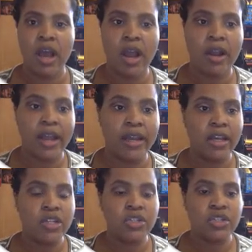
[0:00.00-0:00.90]
All right,
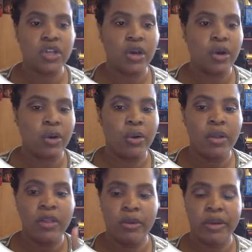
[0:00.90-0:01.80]
so
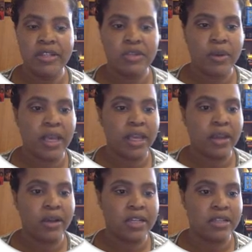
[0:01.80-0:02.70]
the quickest way
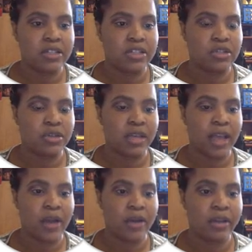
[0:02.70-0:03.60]
here, let's just do the
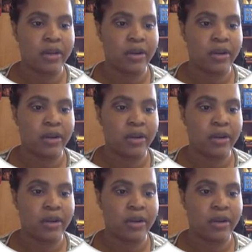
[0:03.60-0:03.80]
calculator.